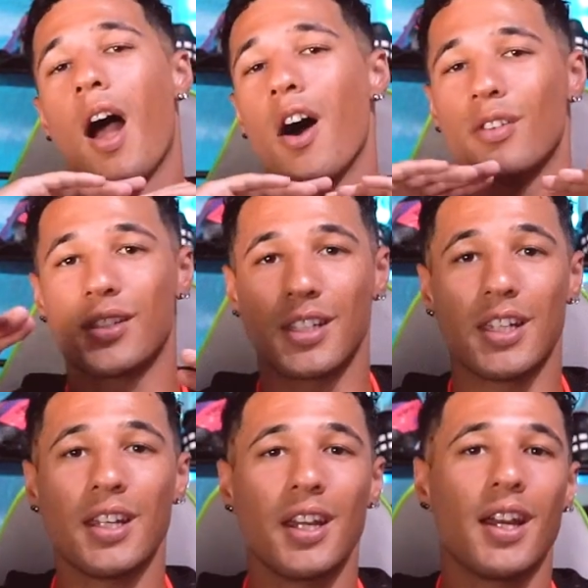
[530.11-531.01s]
I'll
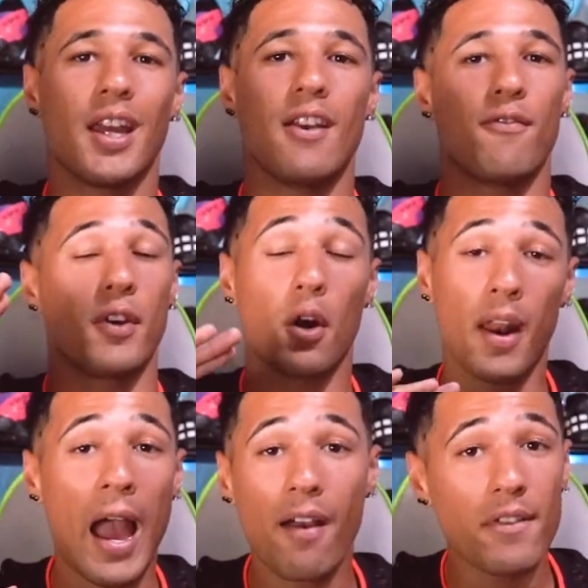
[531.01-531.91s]
see if we don't
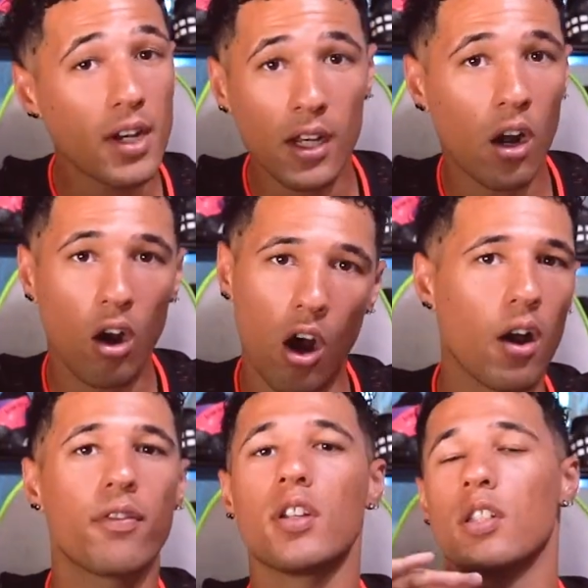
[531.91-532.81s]
have it in our
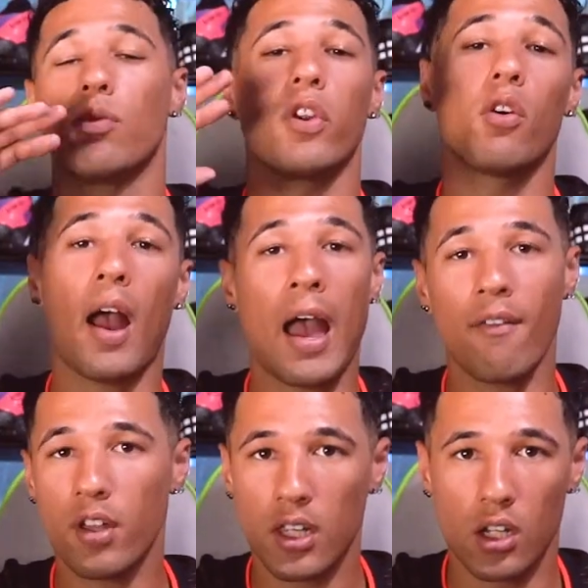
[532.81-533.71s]
office, if we don't
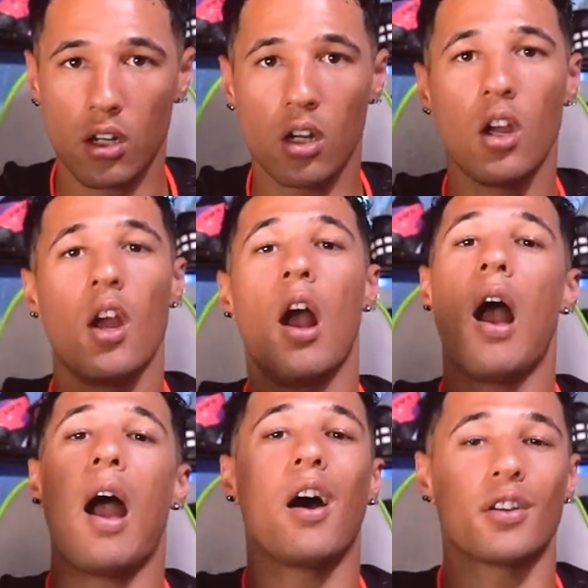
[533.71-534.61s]
have it here,
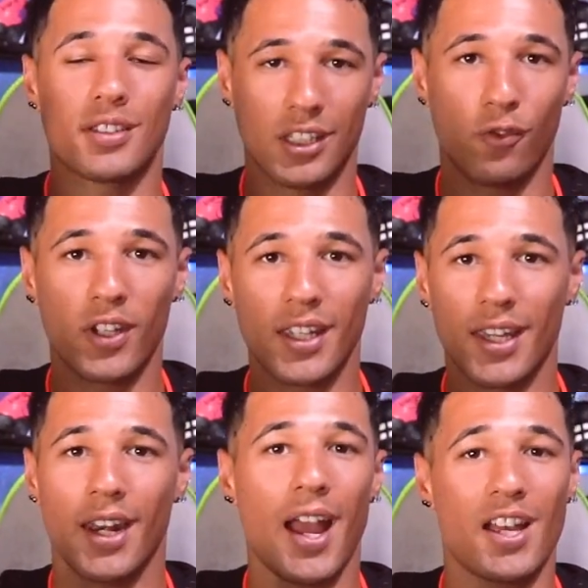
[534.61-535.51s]
I'll see if we can
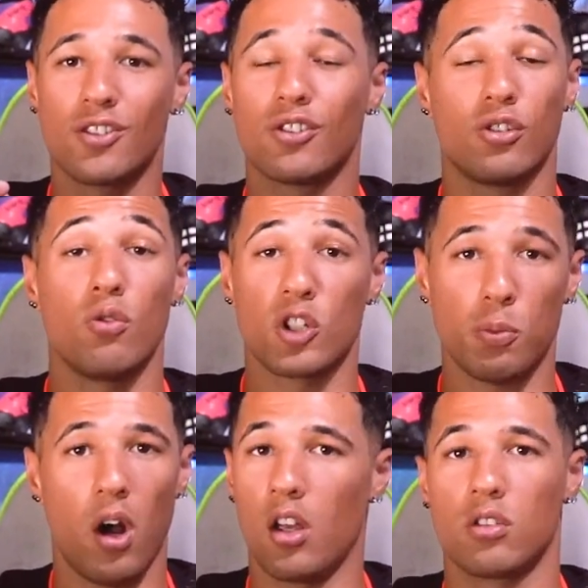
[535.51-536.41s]
get it as soon as
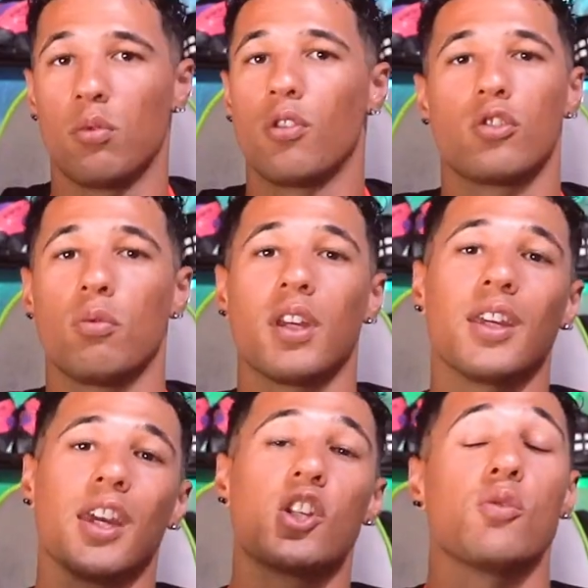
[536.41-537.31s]
possible so we can
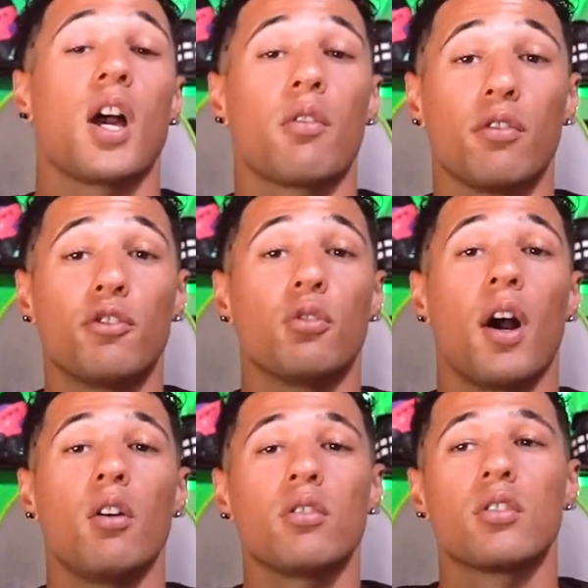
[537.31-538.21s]
get you that review
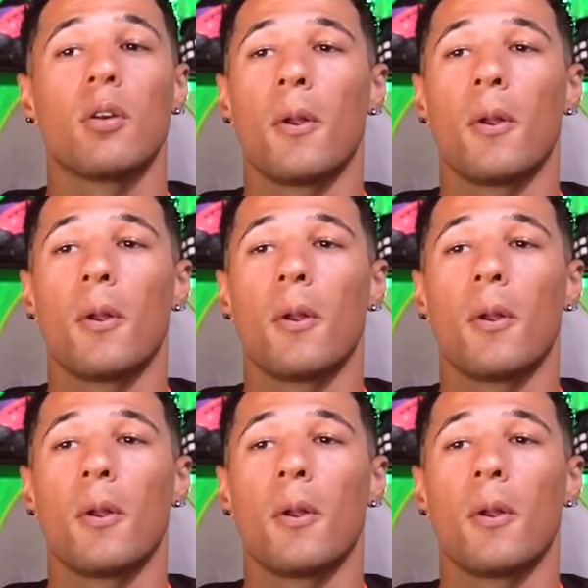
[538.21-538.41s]
out.